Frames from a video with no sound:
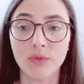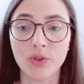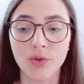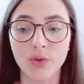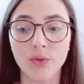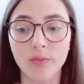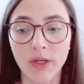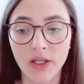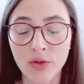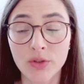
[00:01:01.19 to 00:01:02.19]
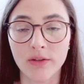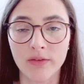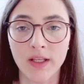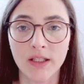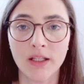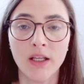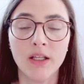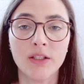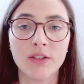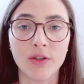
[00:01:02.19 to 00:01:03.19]
to make use of that.
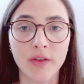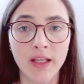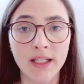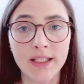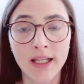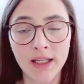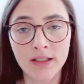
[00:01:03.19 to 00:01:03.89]
So then Nice